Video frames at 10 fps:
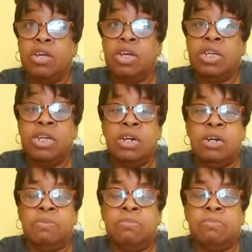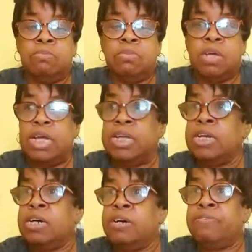Any
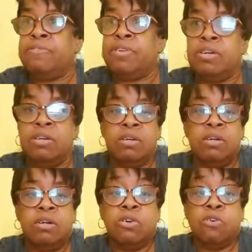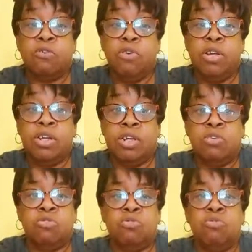any of the acrylic
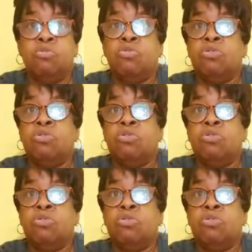that you